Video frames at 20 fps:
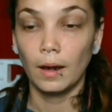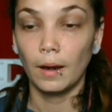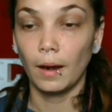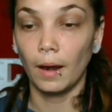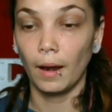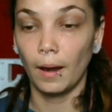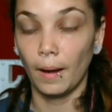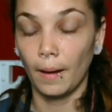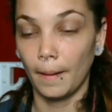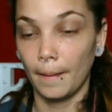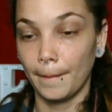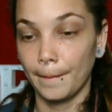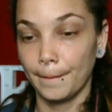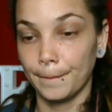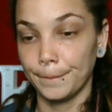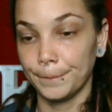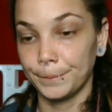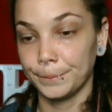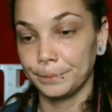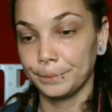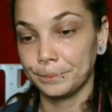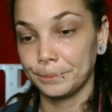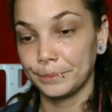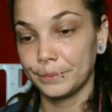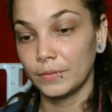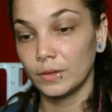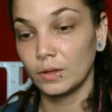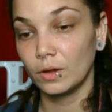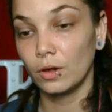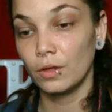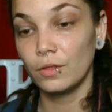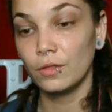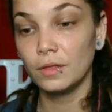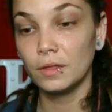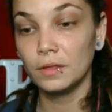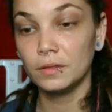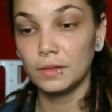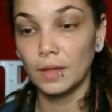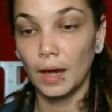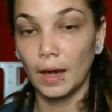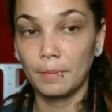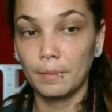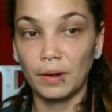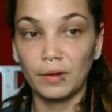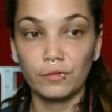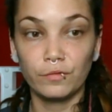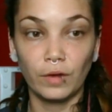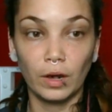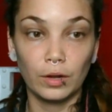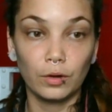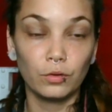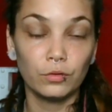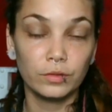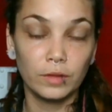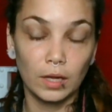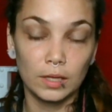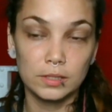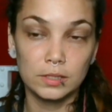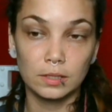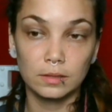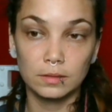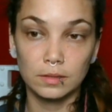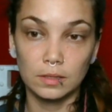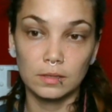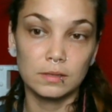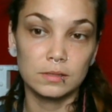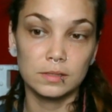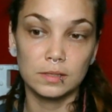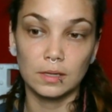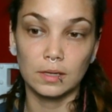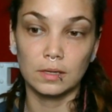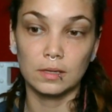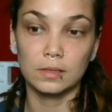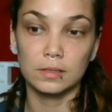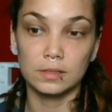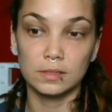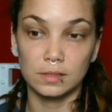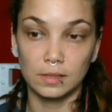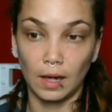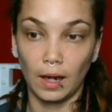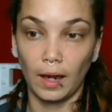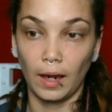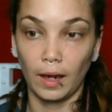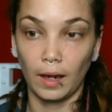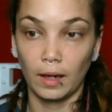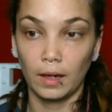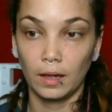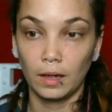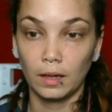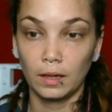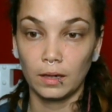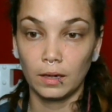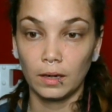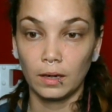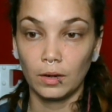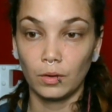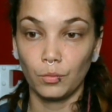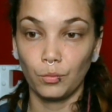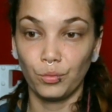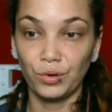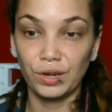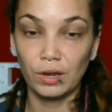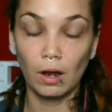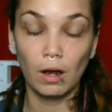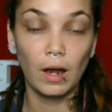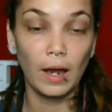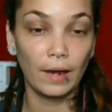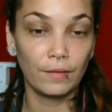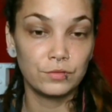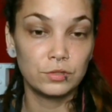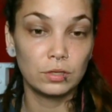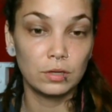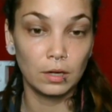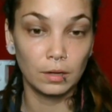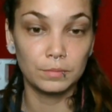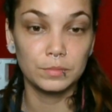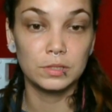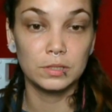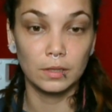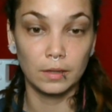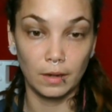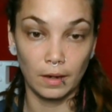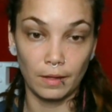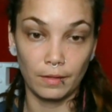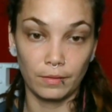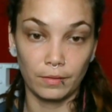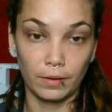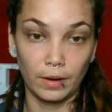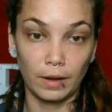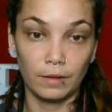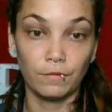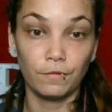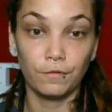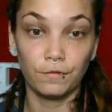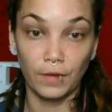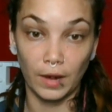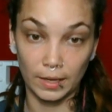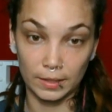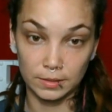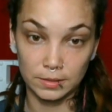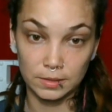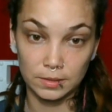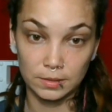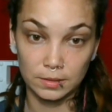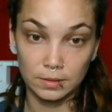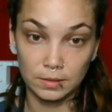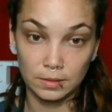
Um, Other than that, my final thoughts on this is that we all have to come together and fight.